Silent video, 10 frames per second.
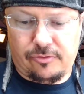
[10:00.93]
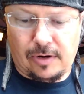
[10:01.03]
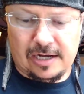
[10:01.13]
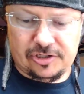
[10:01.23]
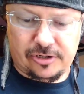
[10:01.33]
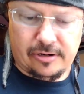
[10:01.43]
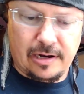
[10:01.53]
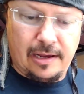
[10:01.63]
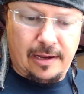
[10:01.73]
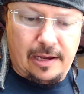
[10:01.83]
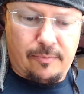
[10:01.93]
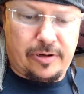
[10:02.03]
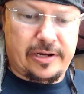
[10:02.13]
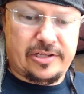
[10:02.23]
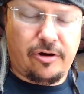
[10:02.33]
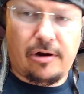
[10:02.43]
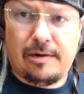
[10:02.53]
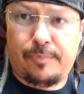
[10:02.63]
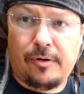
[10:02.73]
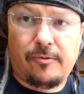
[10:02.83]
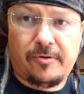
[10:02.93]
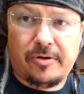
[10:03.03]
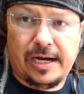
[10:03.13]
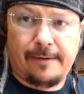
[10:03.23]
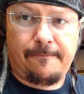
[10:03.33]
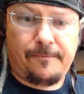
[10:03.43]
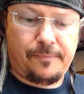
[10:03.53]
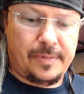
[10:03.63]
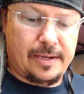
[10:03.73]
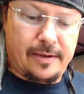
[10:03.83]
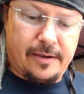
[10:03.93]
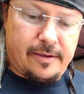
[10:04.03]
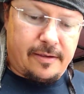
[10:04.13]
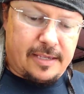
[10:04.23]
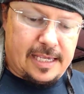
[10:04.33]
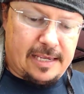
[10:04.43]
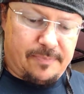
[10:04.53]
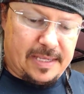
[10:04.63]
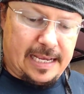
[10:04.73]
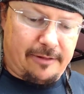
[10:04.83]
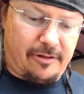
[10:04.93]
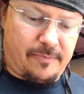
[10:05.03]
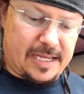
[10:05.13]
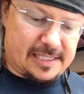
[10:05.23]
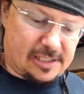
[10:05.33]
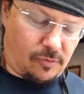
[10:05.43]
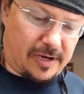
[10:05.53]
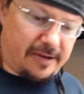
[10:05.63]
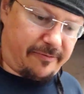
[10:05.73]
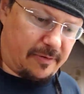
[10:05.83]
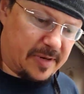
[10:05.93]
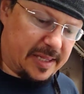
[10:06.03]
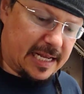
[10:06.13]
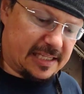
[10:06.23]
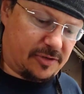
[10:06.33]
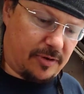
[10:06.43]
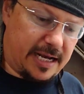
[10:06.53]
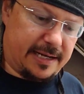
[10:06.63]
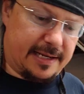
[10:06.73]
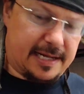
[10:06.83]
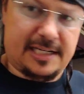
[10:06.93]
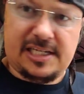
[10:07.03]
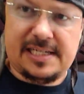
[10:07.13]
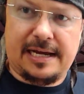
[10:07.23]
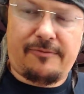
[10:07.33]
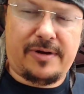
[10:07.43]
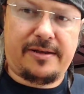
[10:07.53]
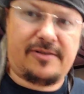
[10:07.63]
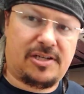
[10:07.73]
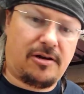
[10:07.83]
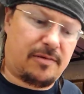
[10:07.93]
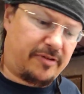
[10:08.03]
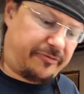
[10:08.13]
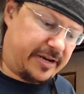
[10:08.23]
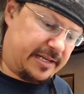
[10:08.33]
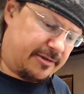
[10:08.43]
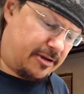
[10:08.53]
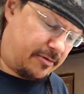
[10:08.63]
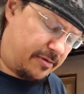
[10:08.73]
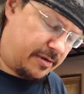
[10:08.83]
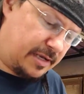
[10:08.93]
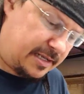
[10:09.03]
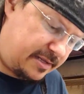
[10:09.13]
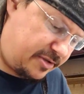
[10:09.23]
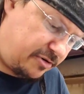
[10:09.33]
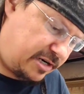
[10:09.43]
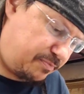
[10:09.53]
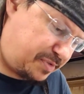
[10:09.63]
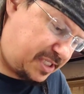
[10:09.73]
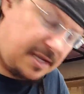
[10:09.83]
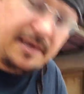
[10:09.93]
washer, put a tarp over it, keep the elements away from it. That's what I did. I just got one of those Harbor Freight tarps.